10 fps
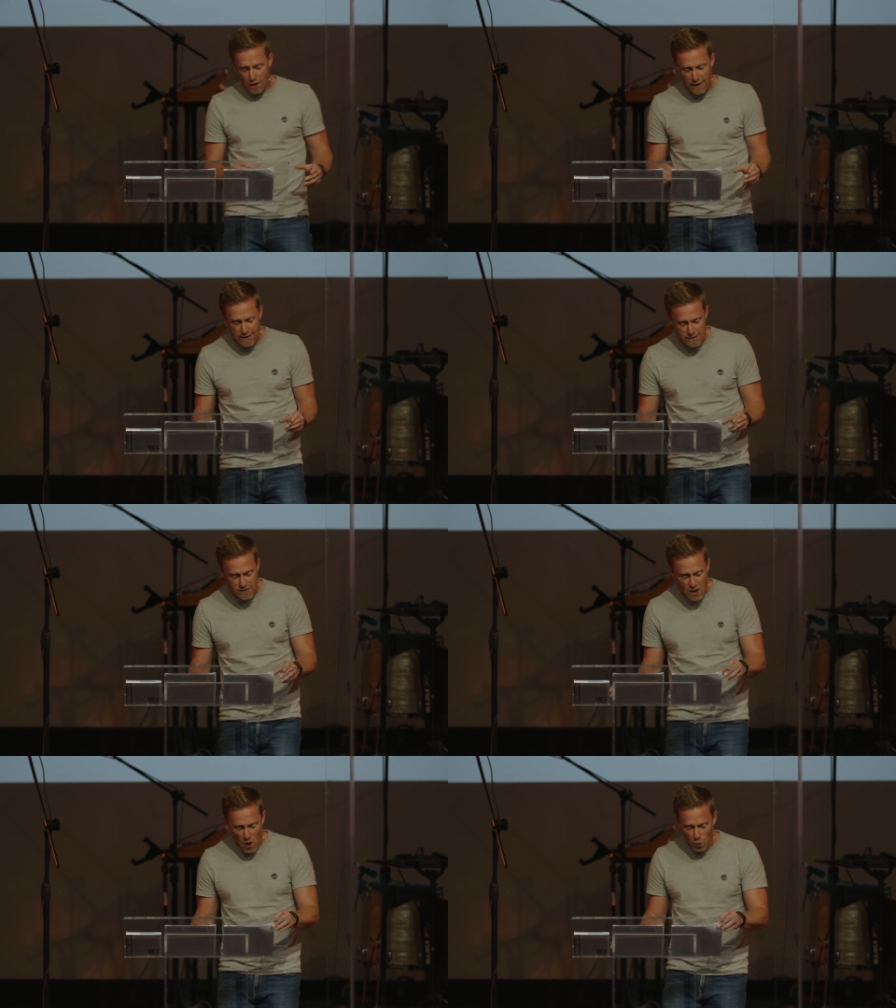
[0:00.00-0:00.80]

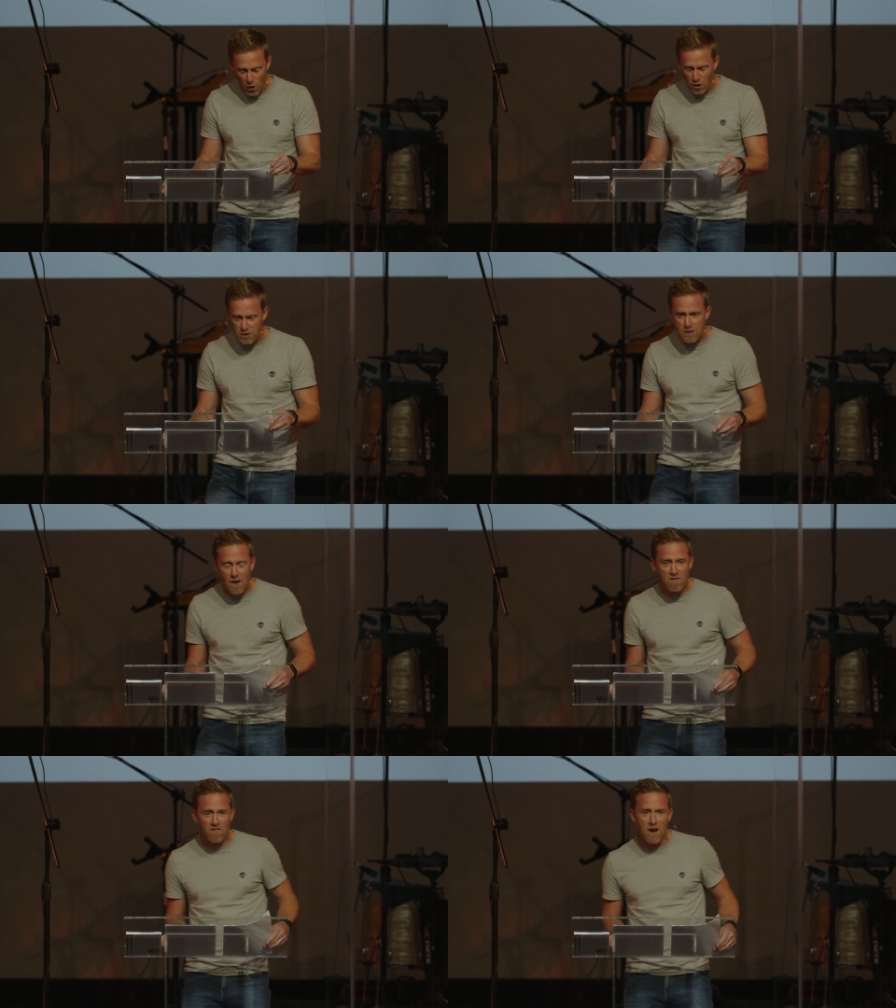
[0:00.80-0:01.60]
Clint was
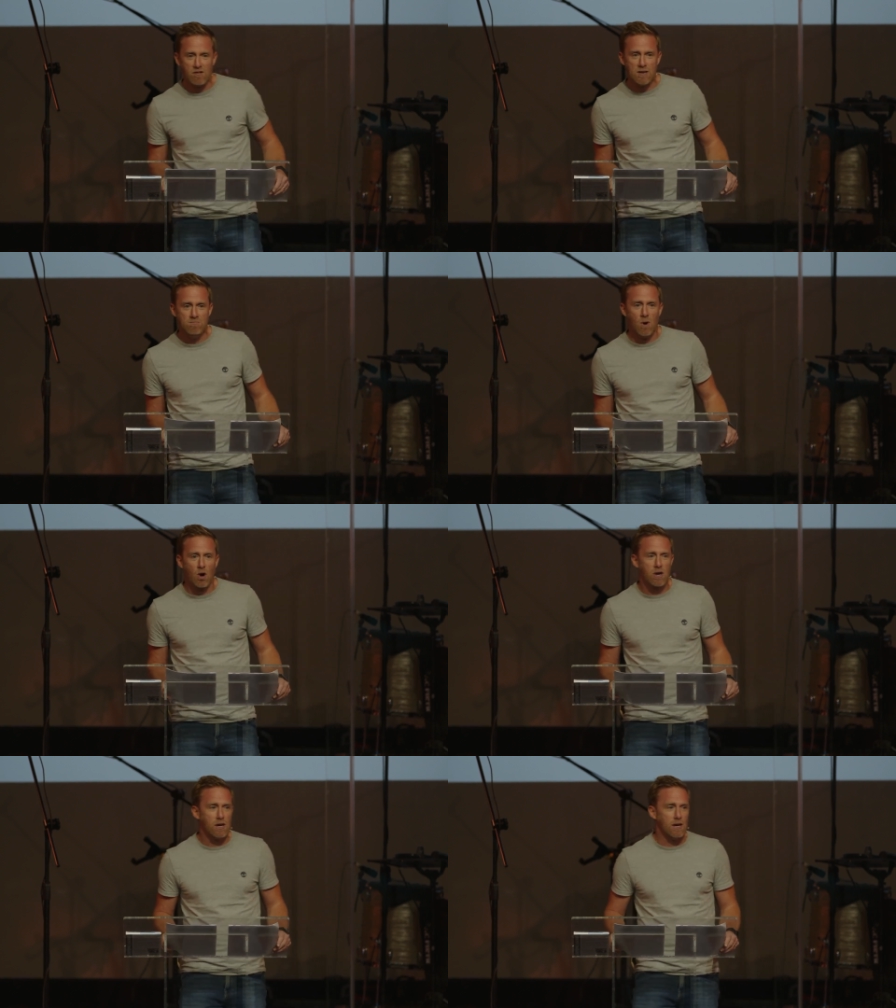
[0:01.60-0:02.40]
very
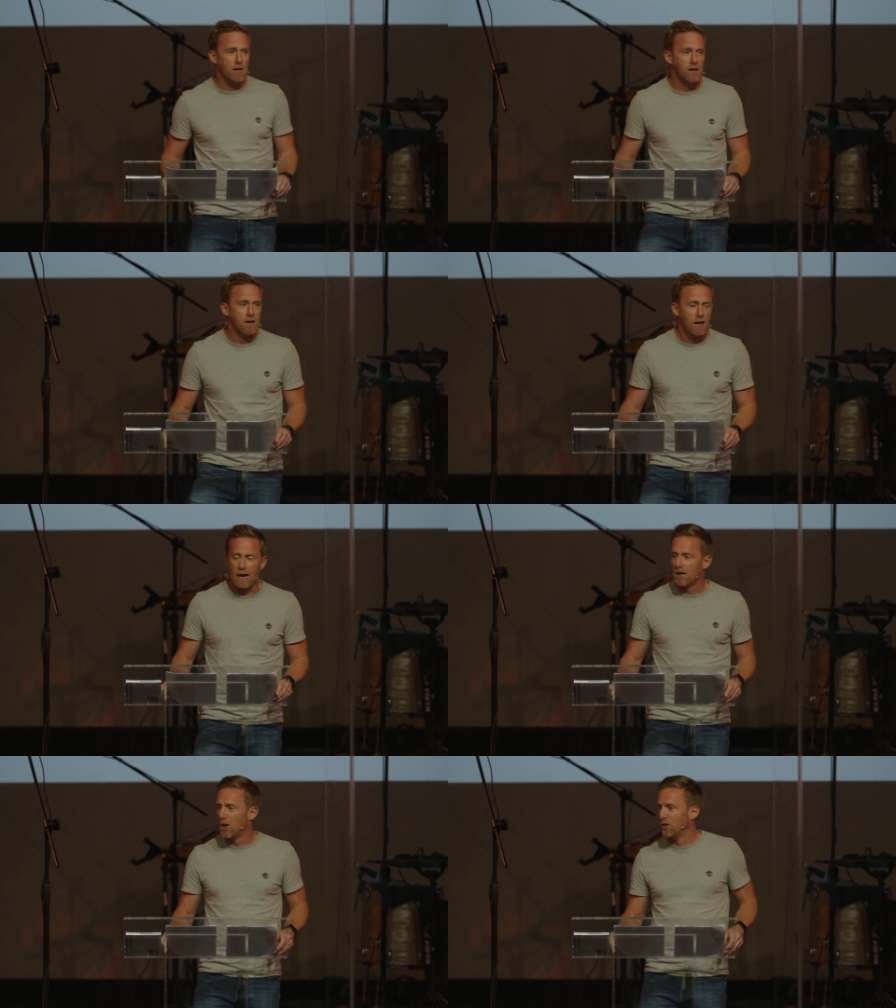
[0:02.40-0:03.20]
mocking
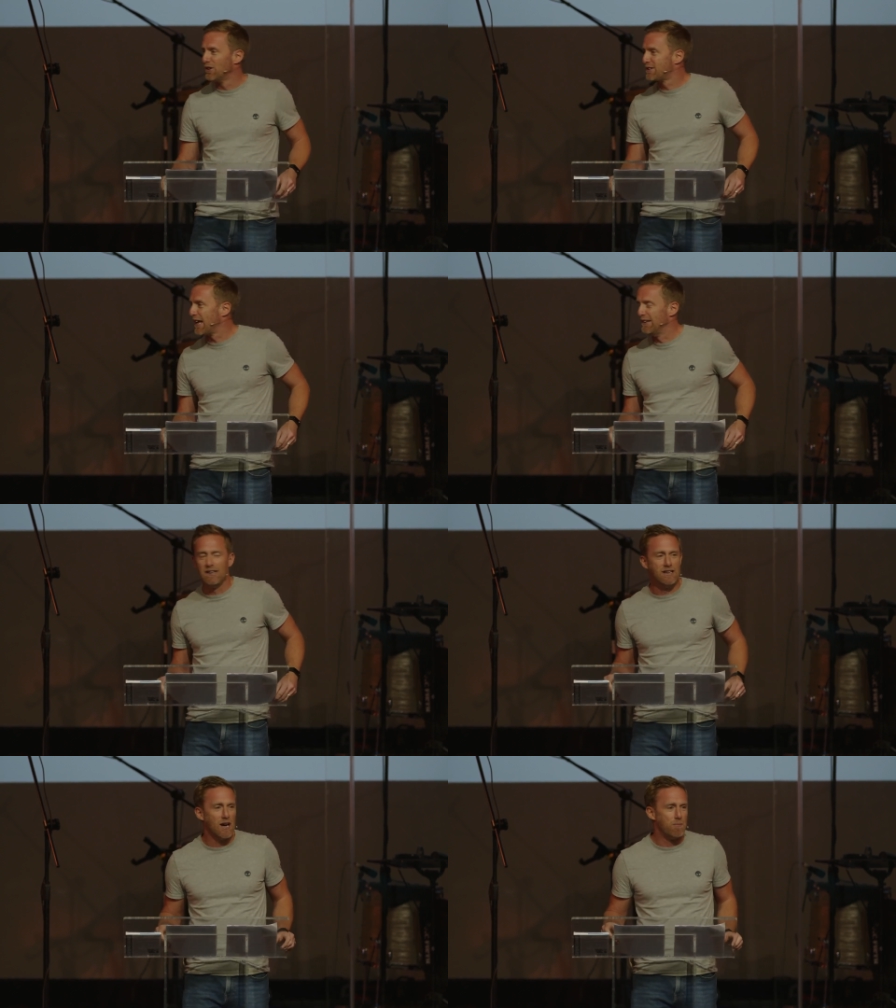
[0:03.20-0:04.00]
and
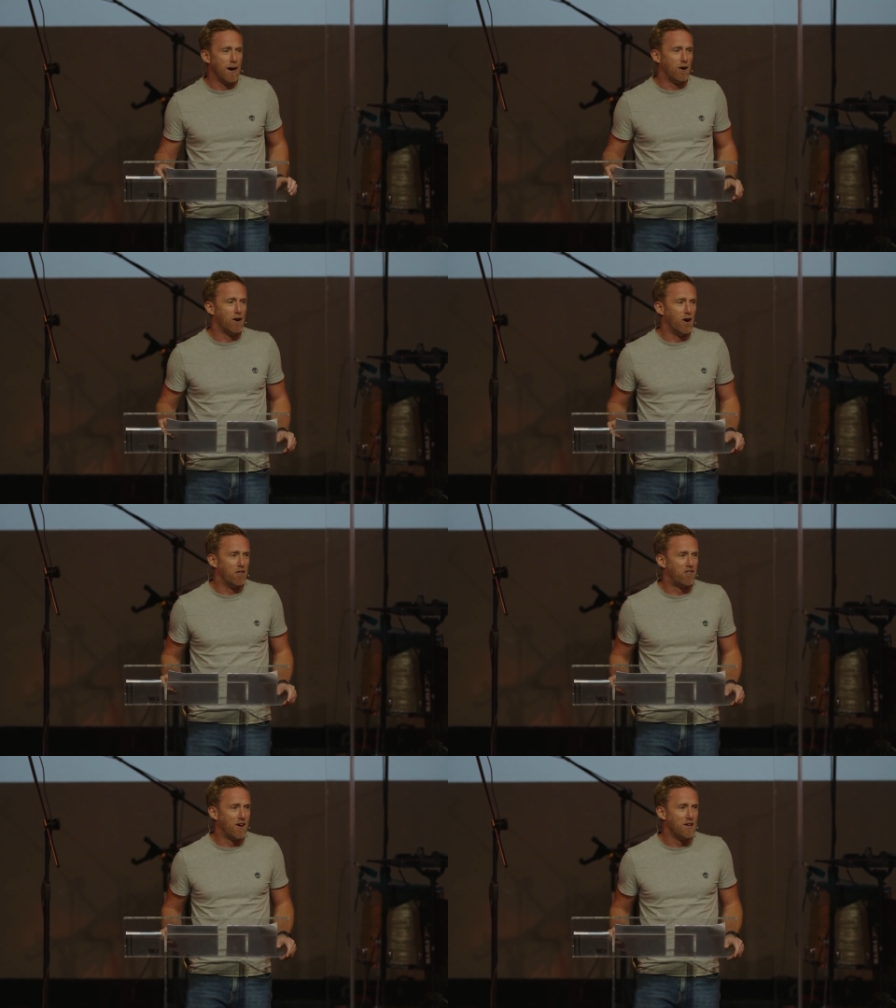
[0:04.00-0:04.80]
condescending about
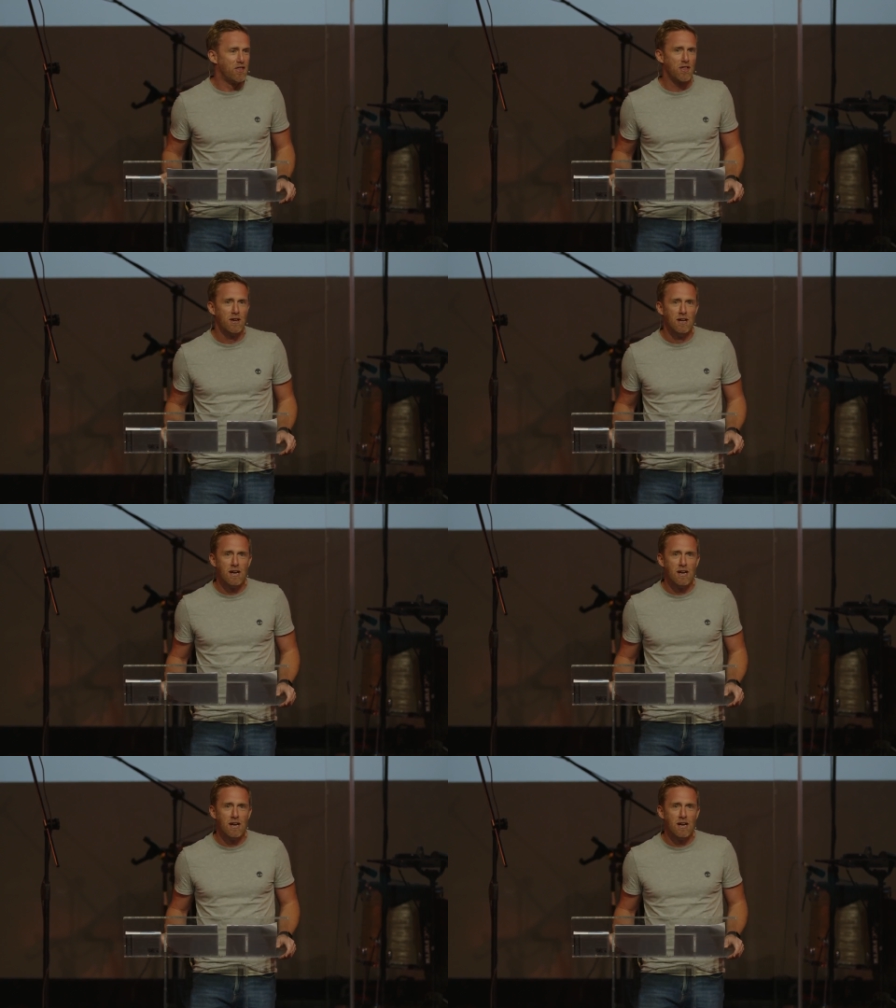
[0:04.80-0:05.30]
our faith.